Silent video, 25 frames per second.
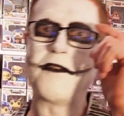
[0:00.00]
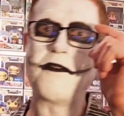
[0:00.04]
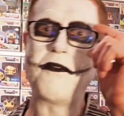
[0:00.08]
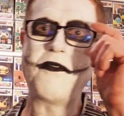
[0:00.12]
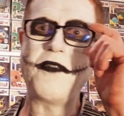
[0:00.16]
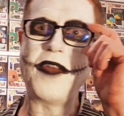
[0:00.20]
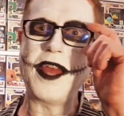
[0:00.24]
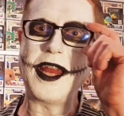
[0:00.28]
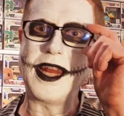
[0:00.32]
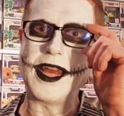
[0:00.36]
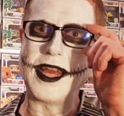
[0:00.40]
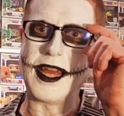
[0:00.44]

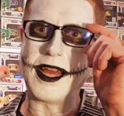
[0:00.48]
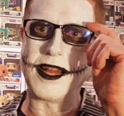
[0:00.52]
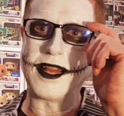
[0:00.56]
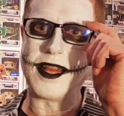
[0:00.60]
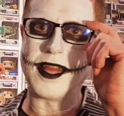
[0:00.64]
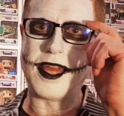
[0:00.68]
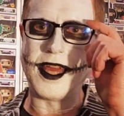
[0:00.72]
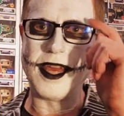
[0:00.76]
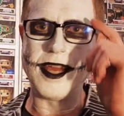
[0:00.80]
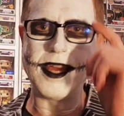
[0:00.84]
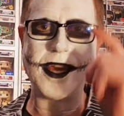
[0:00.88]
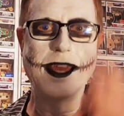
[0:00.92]

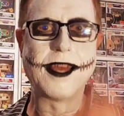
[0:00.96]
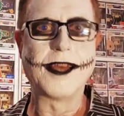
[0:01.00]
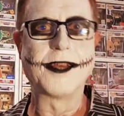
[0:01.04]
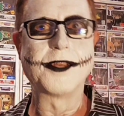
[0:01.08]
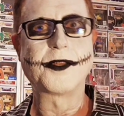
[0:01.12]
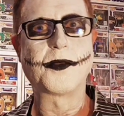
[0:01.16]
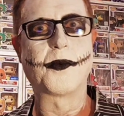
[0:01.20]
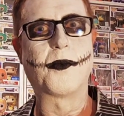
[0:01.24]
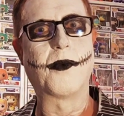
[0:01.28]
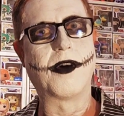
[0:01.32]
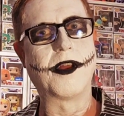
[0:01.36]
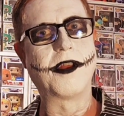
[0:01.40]
fittingly,
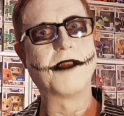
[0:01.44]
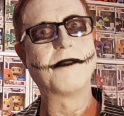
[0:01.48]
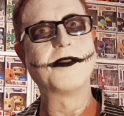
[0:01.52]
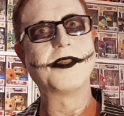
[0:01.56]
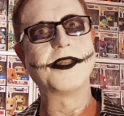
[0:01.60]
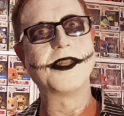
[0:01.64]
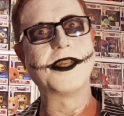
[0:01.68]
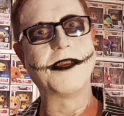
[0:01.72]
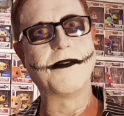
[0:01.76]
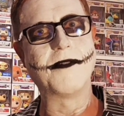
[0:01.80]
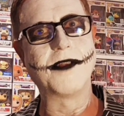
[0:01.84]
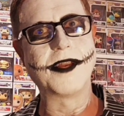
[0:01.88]
is one of
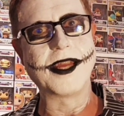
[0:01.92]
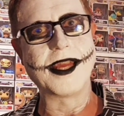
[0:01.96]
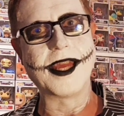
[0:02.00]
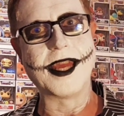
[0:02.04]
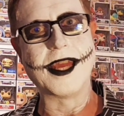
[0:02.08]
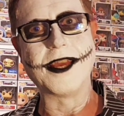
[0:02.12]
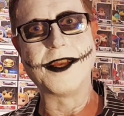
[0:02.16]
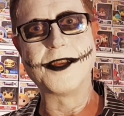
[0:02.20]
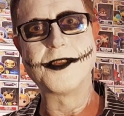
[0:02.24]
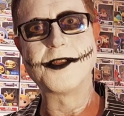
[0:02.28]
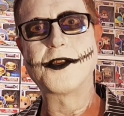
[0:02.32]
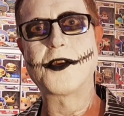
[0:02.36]
Stephen
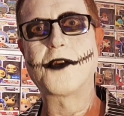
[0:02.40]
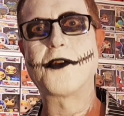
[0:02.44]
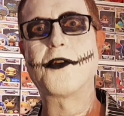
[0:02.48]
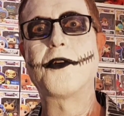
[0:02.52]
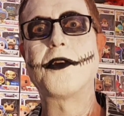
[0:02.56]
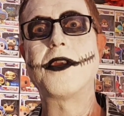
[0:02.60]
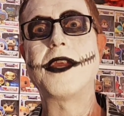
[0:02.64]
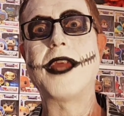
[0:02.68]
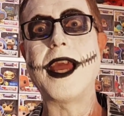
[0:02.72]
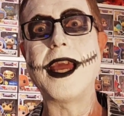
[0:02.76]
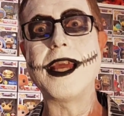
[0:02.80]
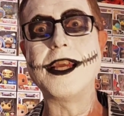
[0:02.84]
King's
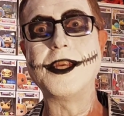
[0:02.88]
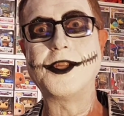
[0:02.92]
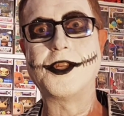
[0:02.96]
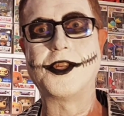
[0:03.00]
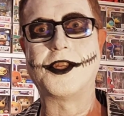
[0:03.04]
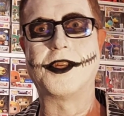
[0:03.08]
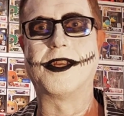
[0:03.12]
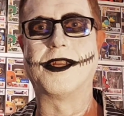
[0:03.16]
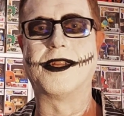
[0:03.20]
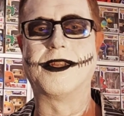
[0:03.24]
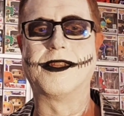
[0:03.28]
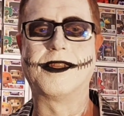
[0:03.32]

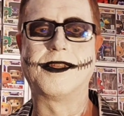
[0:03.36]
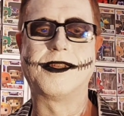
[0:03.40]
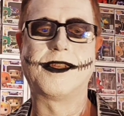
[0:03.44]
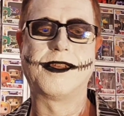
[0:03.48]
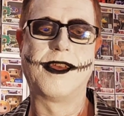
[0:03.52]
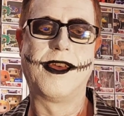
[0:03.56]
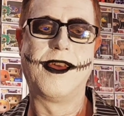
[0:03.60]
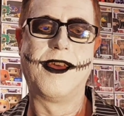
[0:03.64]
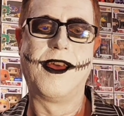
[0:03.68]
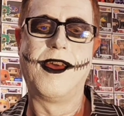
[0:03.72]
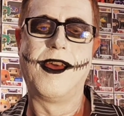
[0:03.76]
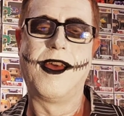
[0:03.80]
creations,
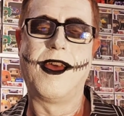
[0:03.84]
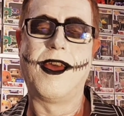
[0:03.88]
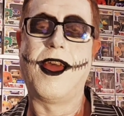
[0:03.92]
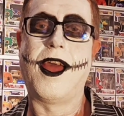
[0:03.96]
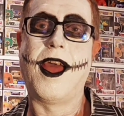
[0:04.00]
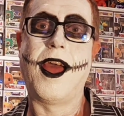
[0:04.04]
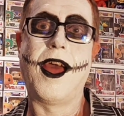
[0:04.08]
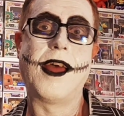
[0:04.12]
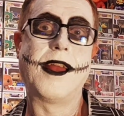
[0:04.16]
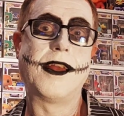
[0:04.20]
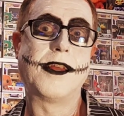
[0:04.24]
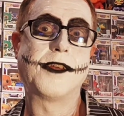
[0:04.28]

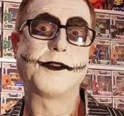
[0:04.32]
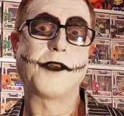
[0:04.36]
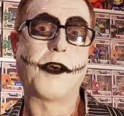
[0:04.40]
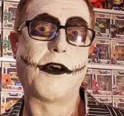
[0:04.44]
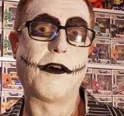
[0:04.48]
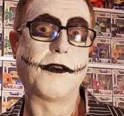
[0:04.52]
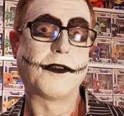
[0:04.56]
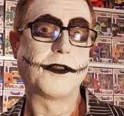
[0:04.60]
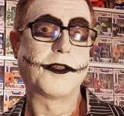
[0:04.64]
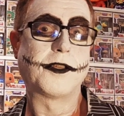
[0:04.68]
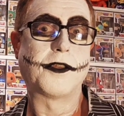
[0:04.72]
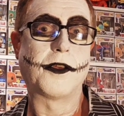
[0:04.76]
and is
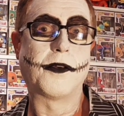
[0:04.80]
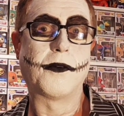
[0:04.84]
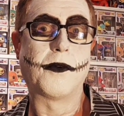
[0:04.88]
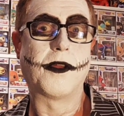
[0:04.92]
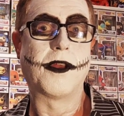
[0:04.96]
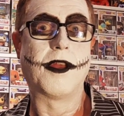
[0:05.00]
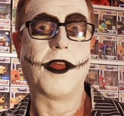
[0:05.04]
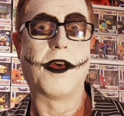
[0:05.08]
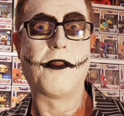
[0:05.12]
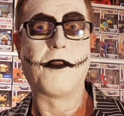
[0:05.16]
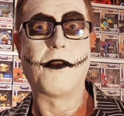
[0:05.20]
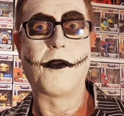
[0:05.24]
also
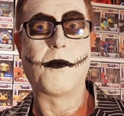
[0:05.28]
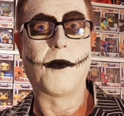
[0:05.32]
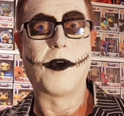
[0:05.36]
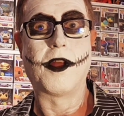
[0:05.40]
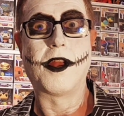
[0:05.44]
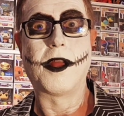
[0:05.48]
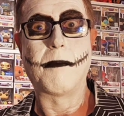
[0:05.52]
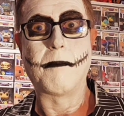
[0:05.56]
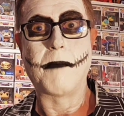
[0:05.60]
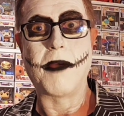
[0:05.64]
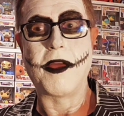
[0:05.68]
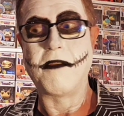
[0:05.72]
another one
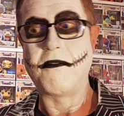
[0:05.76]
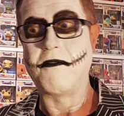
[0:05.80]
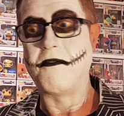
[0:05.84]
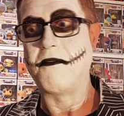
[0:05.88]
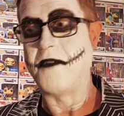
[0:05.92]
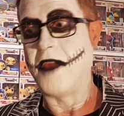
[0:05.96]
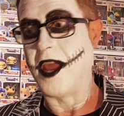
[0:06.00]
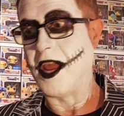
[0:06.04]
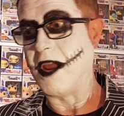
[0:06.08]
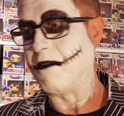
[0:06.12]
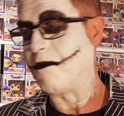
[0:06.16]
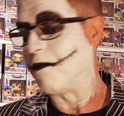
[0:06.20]
of my
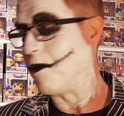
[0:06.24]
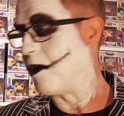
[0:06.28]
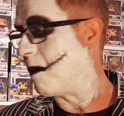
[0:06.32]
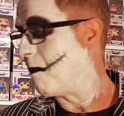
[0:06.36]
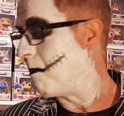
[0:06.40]
favorite